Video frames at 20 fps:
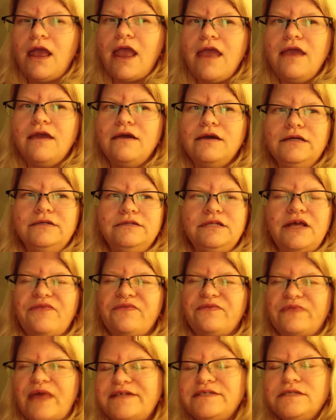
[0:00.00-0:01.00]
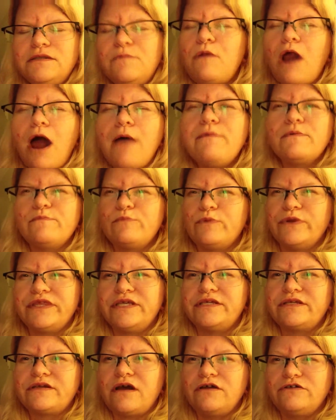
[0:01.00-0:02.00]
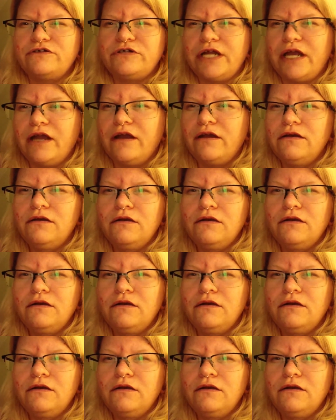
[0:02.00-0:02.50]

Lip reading: And that's the problem with this country.